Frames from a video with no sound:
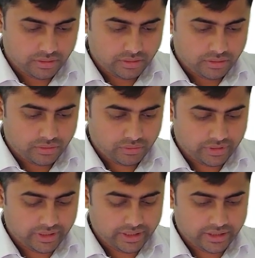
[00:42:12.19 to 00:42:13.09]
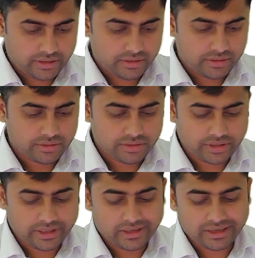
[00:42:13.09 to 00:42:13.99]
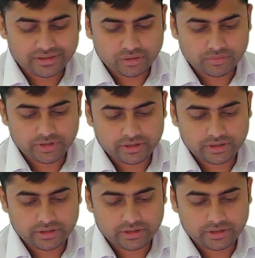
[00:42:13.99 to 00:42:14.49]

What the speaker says: to create string class object.